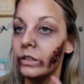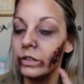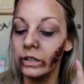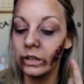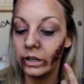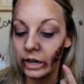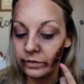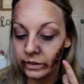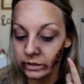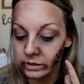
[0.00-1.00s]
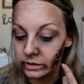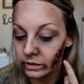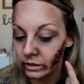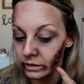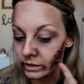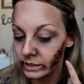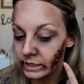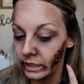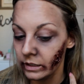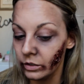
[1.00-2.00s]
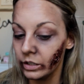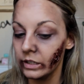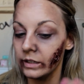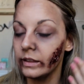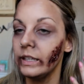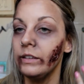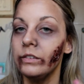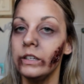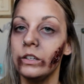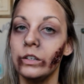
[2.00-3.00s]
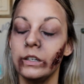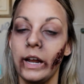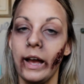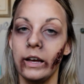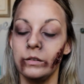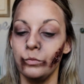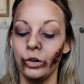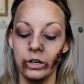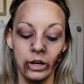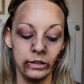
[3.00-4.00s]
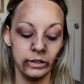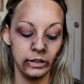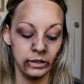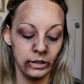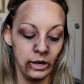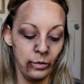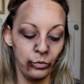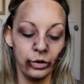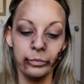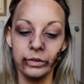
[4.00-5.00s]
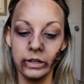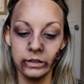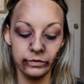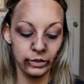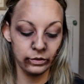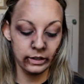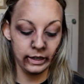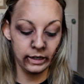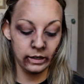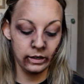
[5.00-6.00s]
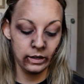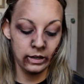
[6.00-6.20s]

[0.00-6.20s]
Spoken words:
You can cut off the skin, or you can leave it. You can add more color, more blood if you'd like.